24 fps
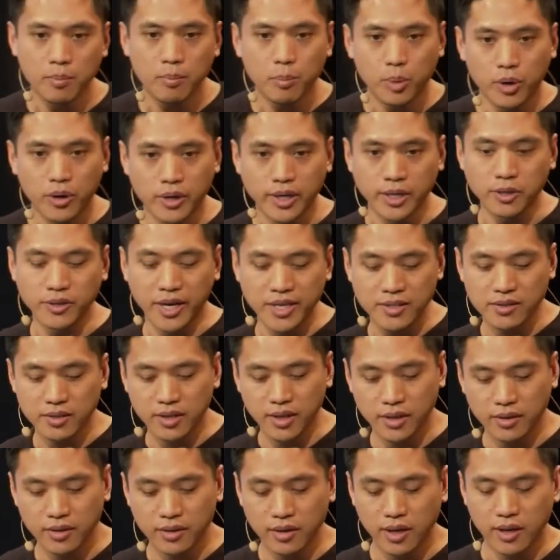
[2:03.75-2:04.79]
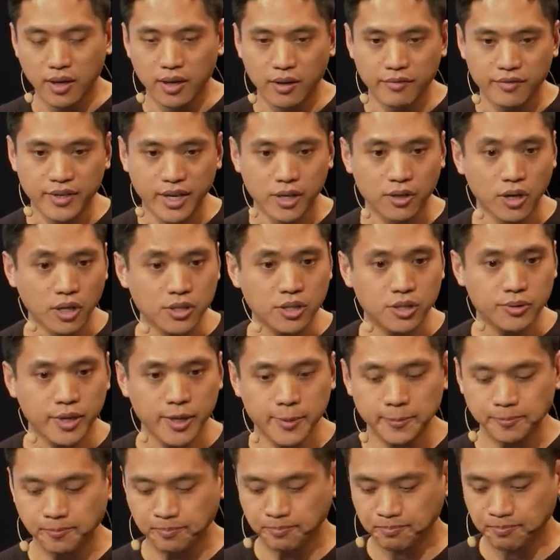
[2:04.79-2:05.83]
born and raised in Vienna,
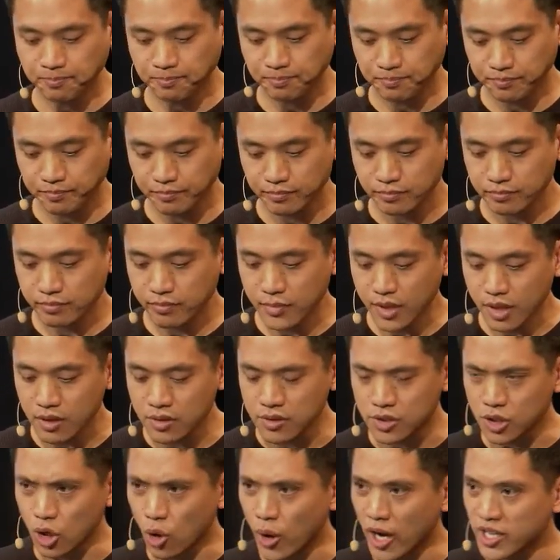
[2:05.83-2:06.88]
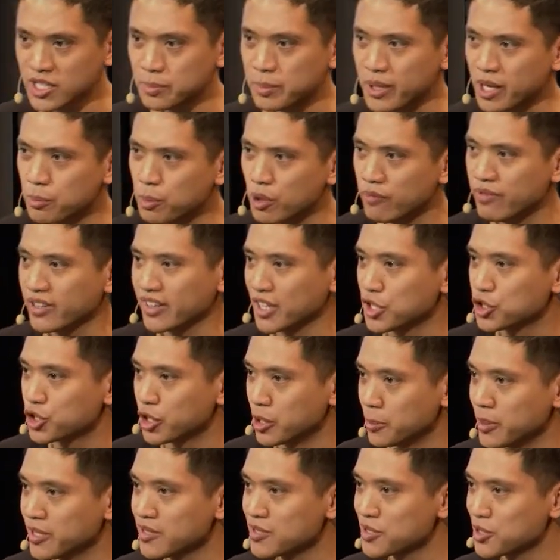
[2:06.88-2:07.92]
Austria. So I speak perfectly
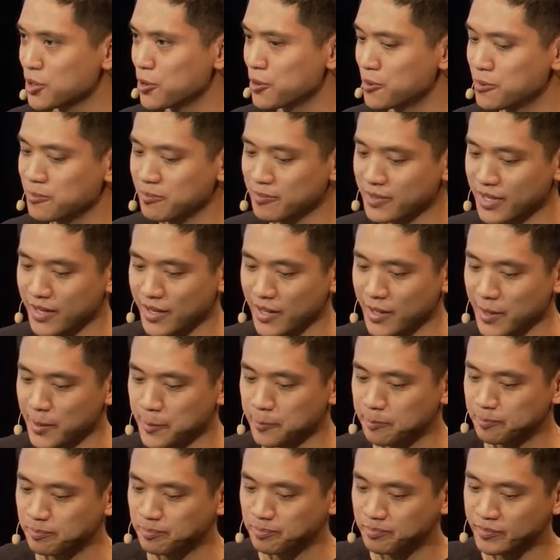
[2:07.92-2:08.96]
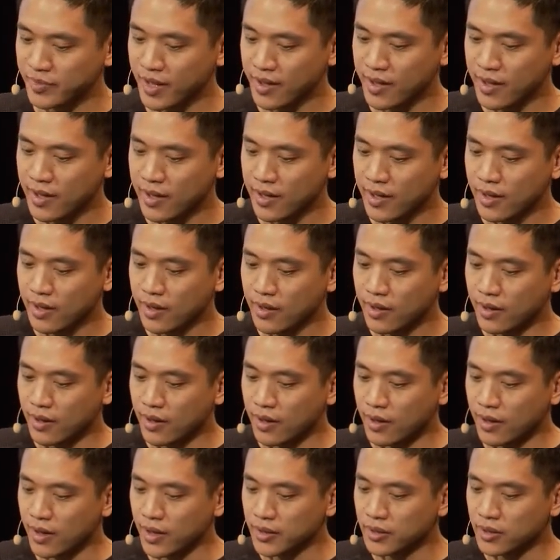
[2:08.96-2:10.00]
German. So
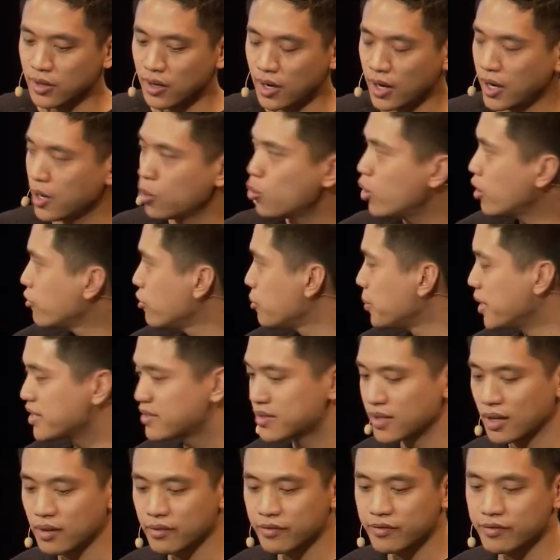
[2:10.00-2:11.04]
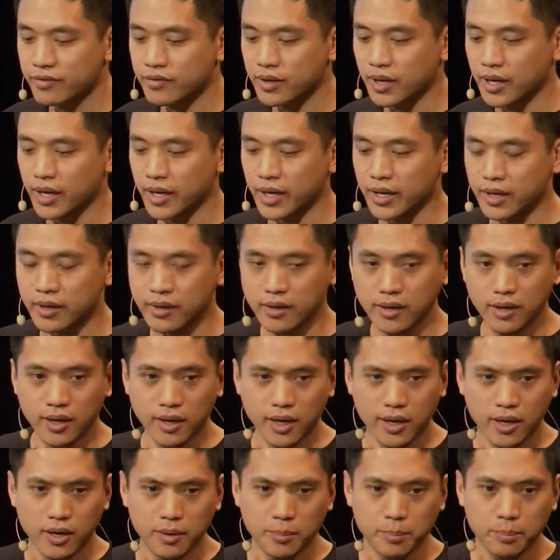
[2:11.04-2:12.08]
and I work for myself.
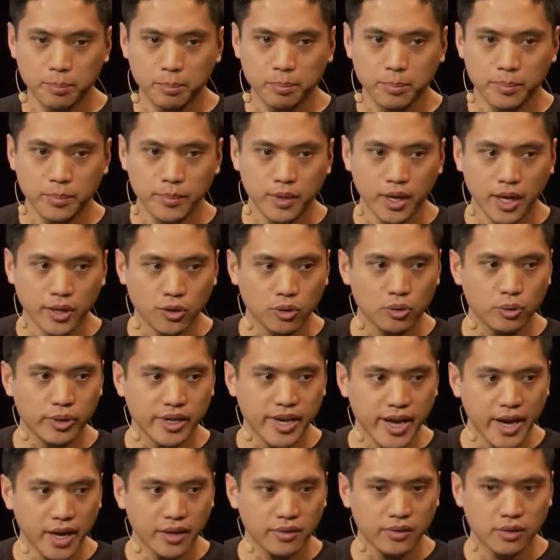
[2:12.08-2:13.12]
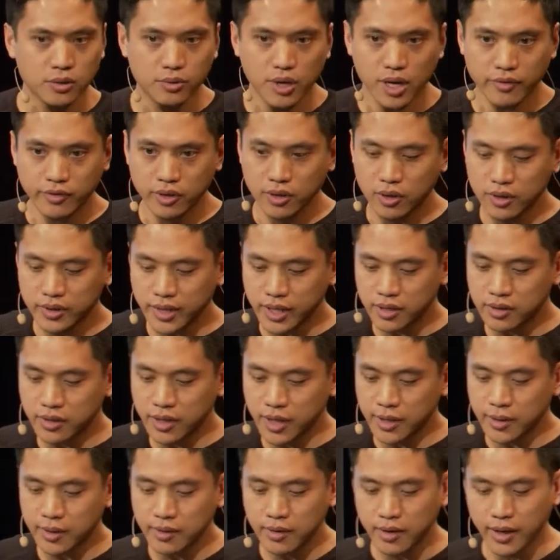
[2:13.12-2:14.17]
I do React and GraphQL day to
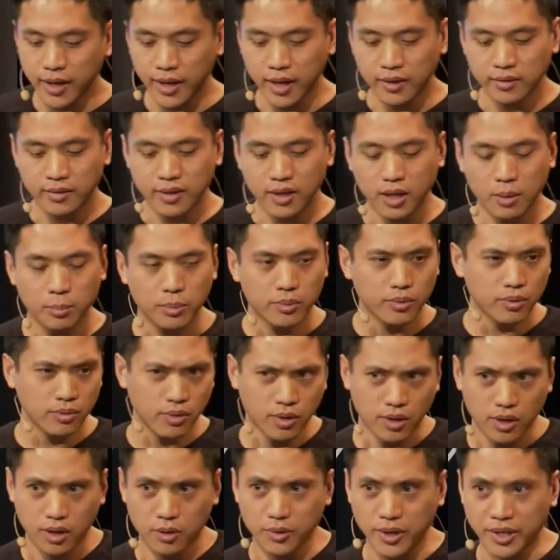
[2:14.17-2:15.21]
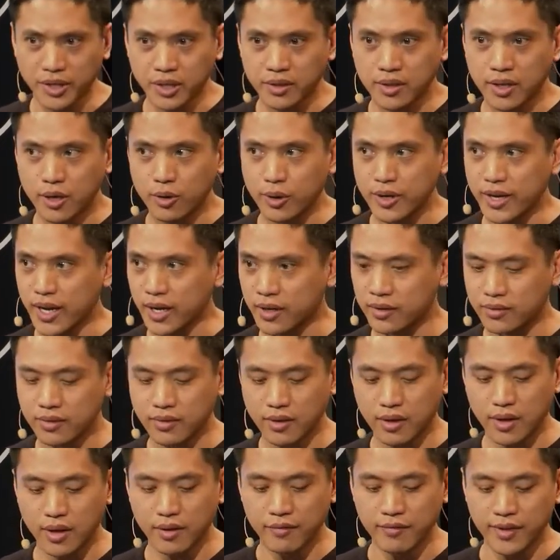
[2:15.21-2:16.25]
day and help running the React
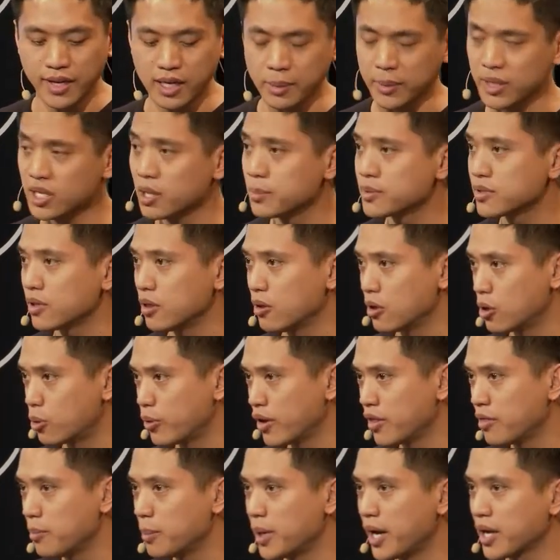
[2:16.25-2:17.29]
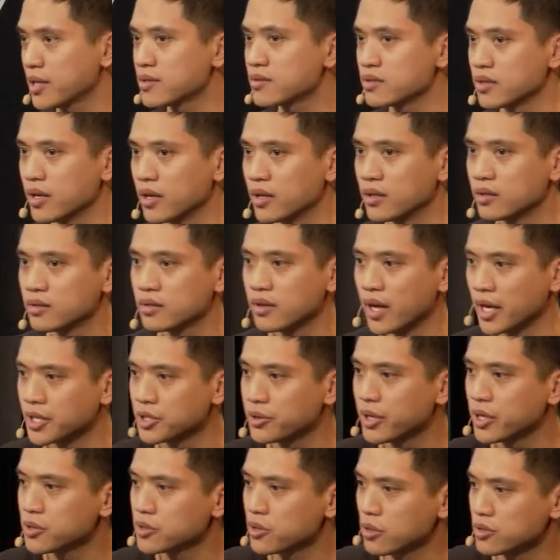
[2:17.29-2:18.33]
Vienna meetups along with Max and
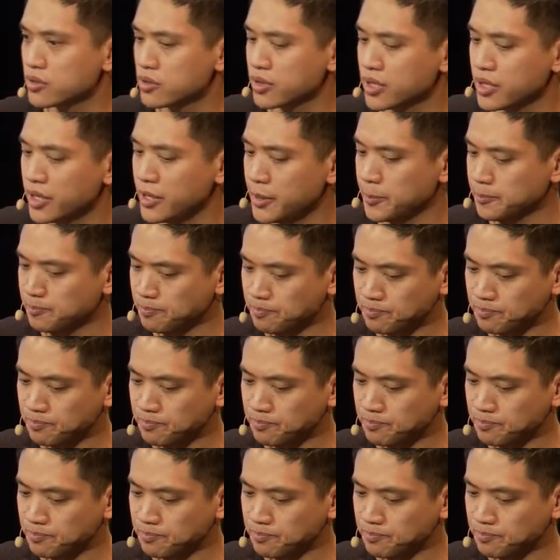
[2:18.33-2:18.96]
Andre, who's also here.